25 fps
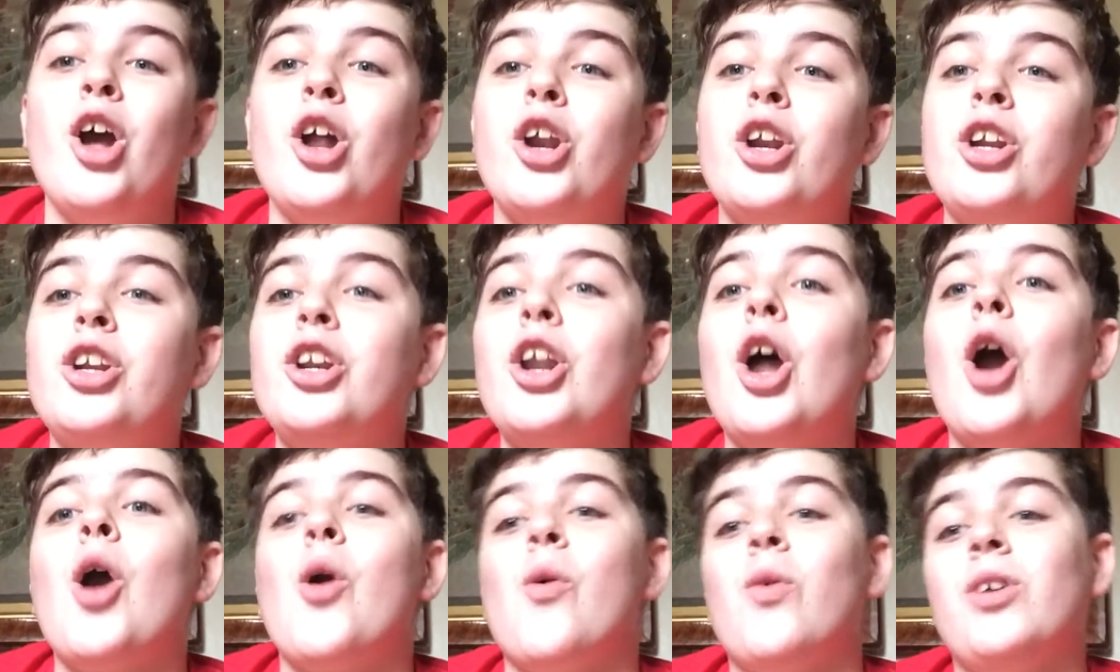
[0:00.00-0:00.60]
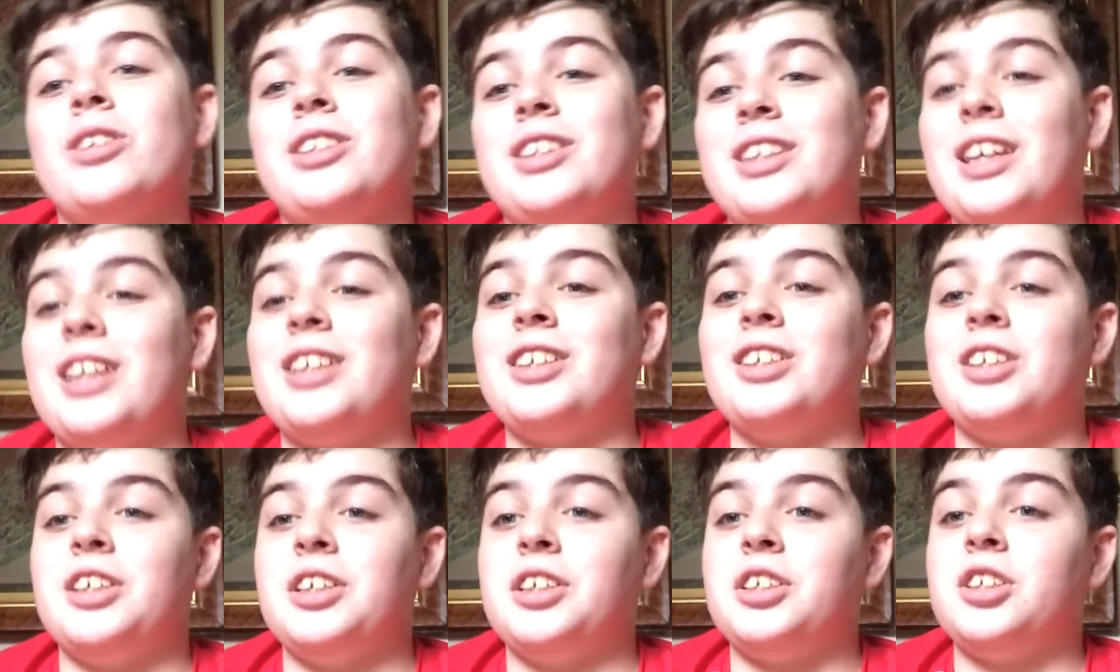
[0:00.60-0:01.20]
No one's
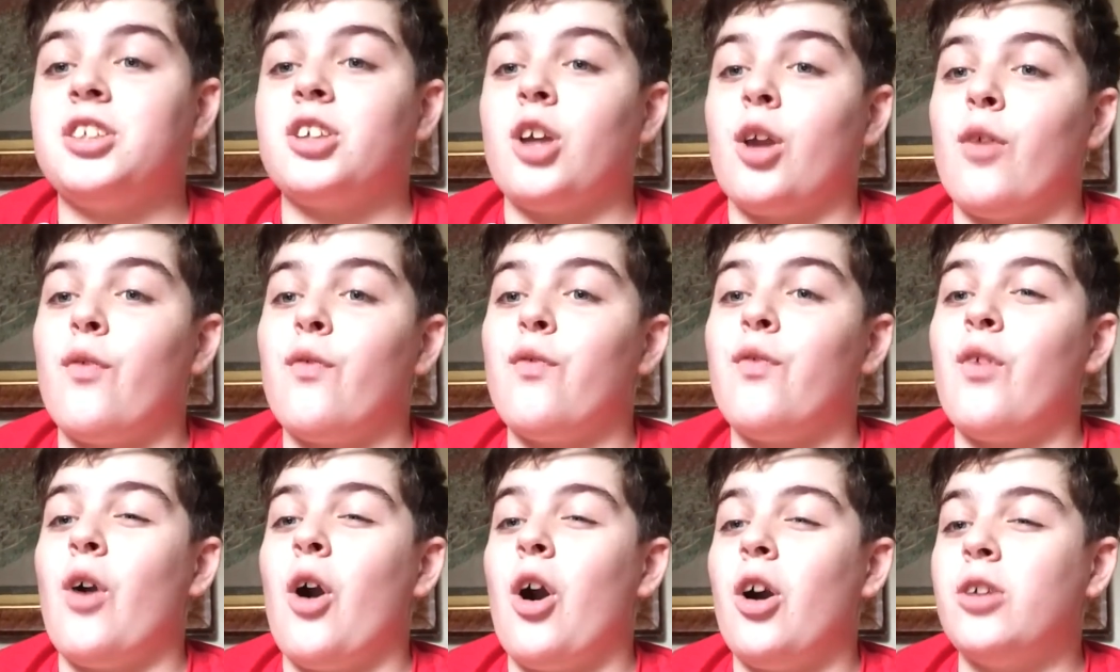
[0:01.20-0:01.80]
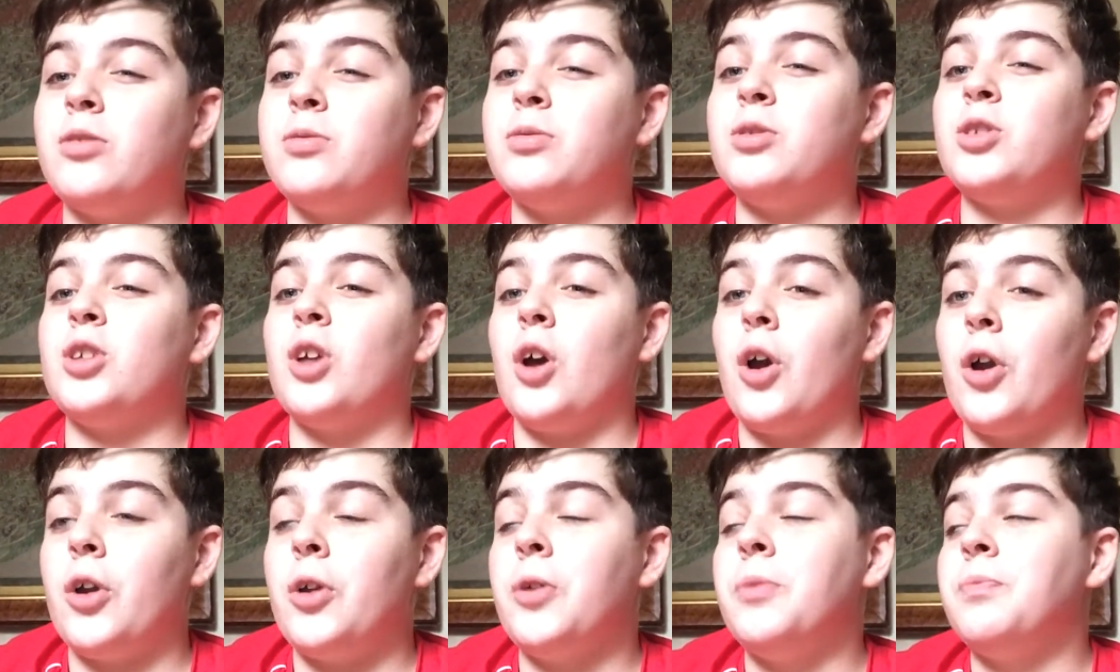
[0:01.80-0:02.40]
entered it so far,
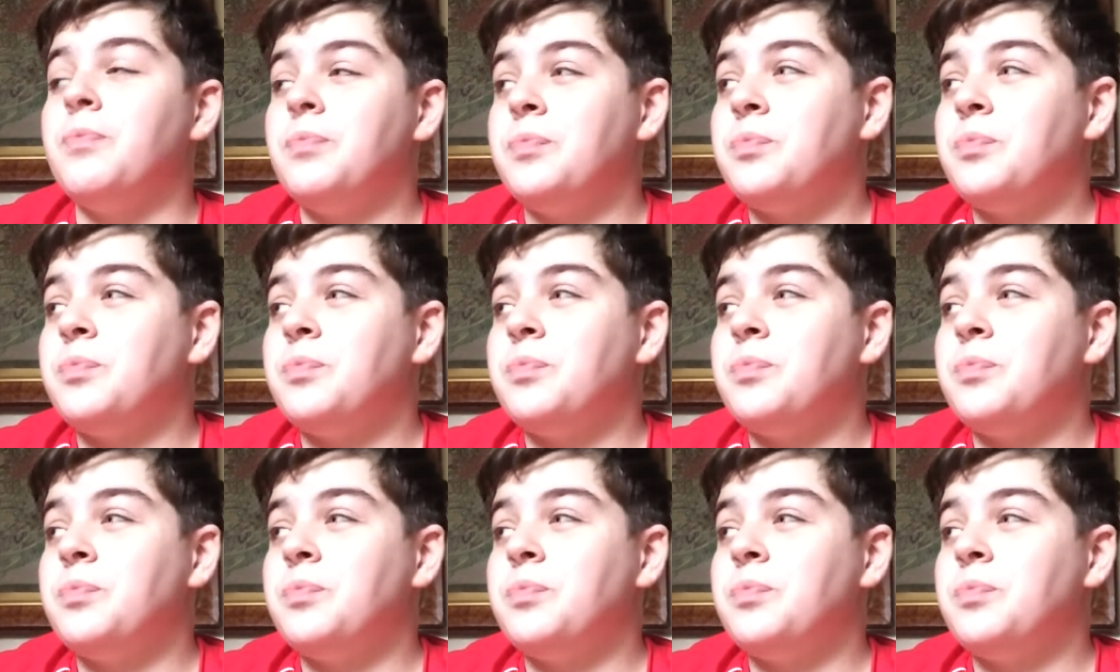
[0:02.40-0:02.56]
so